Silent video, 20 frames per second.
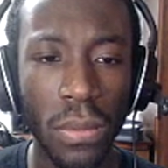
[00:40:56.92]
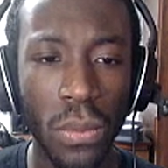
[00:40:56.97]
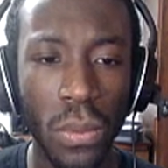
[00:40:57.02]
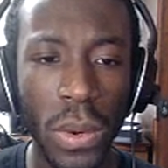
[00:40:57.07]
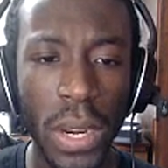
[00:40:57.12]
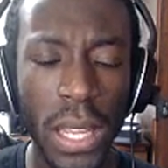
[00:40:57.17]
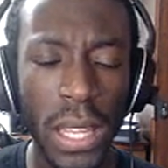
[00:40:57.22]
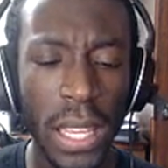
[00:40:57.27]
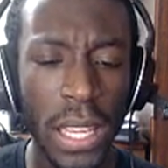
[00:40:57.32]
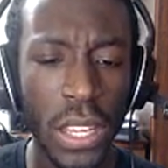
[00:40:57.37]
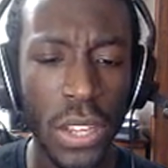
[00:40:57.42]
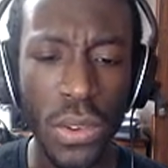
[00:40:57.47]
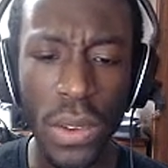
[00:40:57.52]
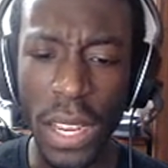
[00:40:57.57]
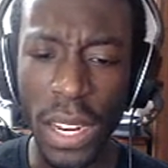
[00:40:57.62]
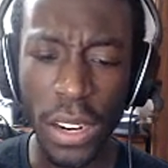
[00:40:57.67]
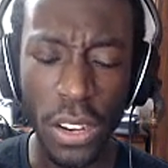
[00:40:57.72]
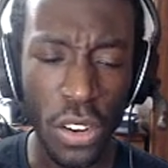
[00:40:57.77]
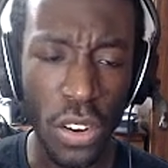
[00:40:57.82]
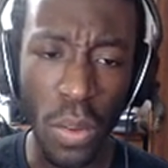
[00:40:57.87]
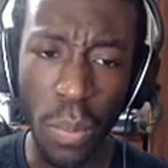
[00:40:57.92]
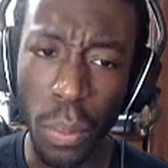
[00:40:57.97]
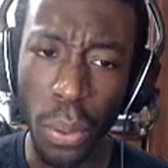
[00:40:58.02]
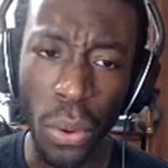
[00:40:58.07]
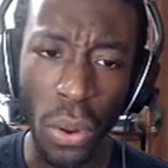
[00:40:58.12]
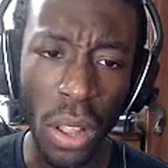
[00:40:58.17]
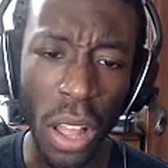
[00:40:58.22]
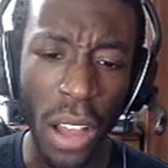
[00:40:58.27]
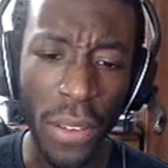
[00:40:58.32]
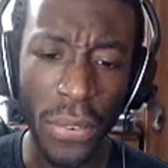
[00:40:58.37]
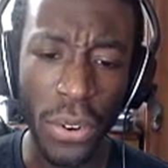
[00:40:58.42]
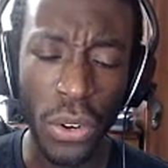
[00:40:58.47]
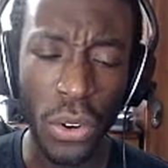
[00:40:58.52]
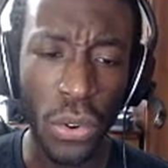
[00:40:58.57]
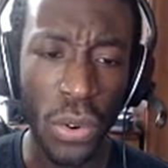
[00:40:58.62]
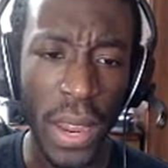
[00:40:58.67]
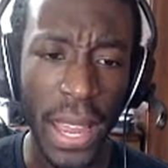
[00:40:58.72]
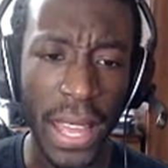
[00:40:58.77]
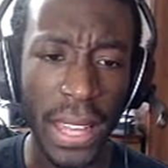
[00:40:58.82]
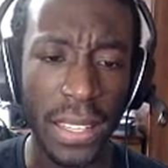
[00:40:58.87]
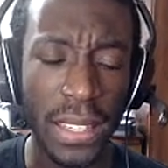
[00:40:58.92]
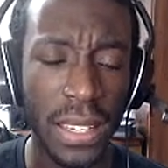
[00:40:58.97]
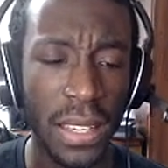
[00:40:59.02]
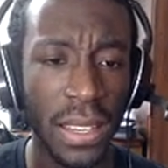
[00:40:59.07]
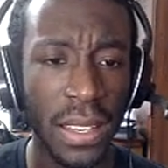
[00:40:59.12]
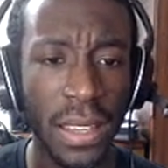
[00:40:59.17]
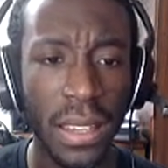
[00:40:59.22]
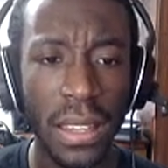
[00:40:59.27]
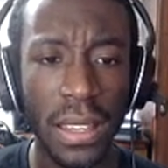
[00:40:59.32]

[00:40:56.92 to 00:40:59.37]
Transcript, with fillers: Really, you pull off a crit.